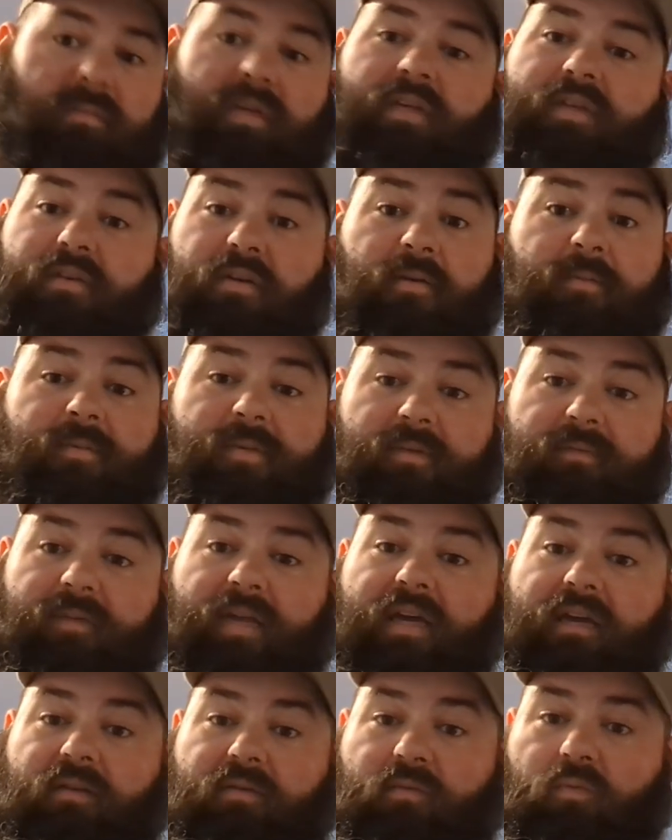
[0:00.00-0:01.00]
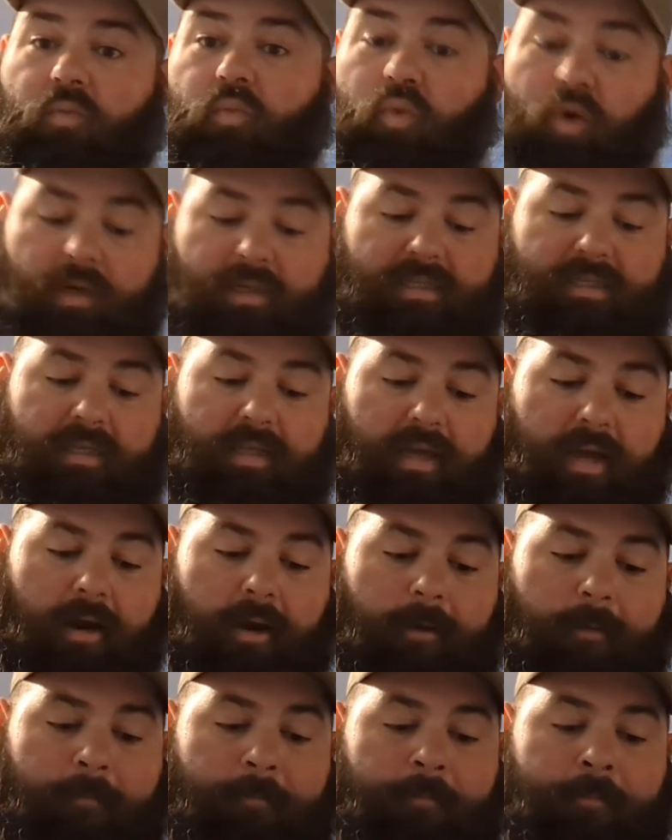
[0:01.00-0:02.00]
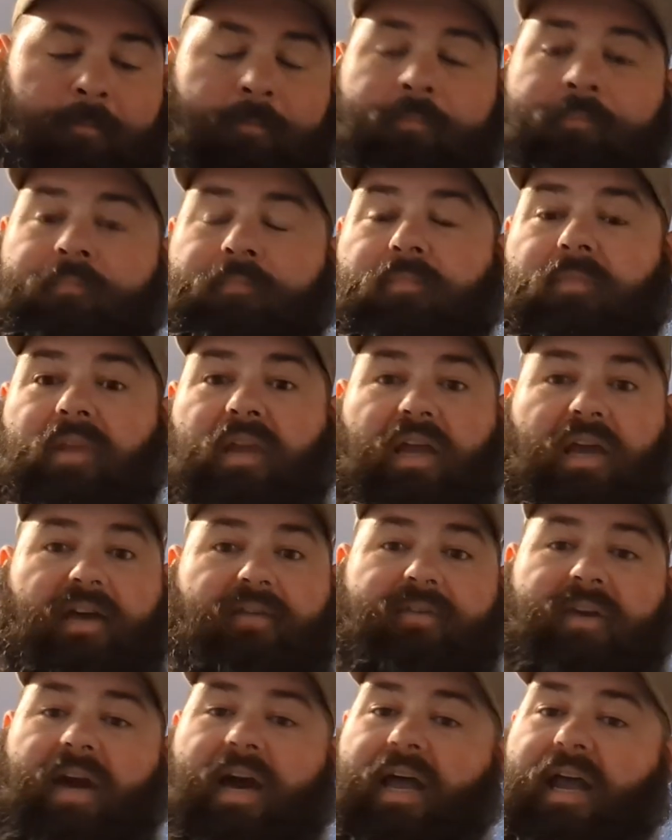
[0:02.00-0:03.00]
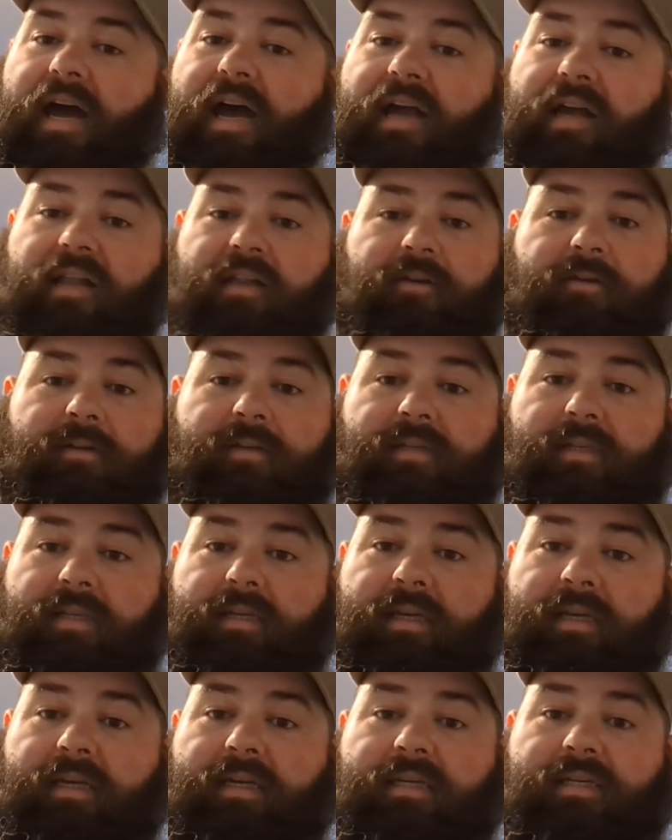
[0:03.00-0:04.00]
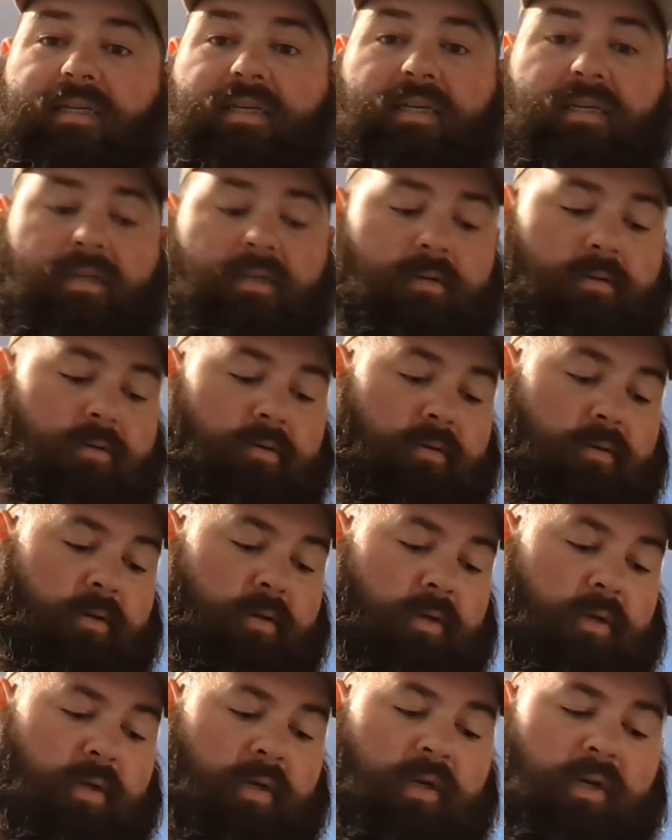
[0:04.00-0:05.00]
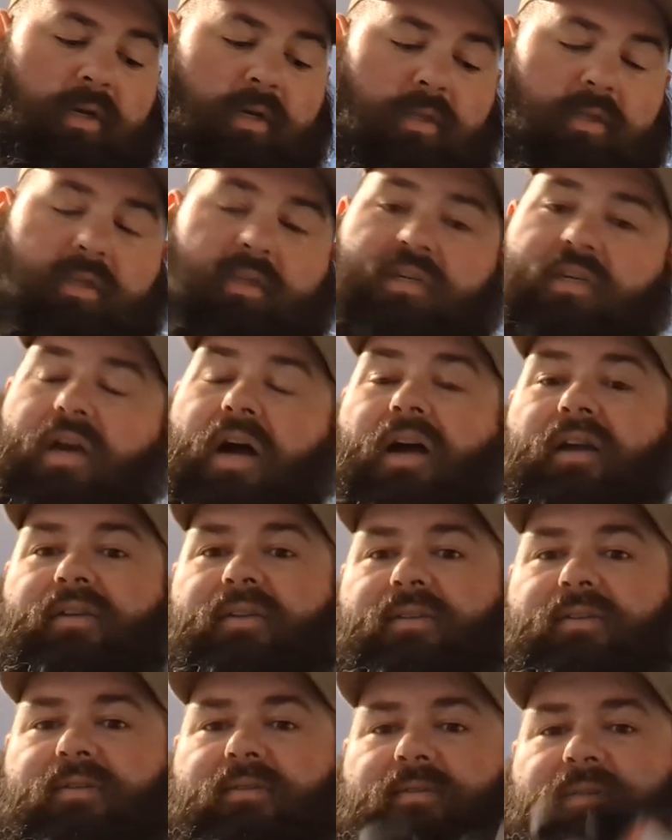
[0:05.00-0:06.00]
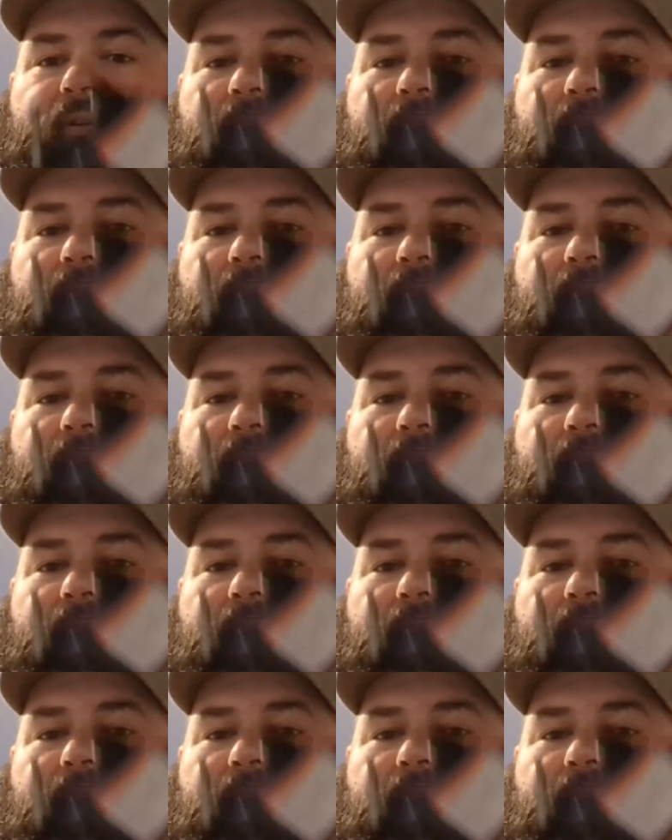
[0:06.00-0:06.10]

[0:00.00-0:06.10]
in terms of like what's there. I've got high clearance links. The shocks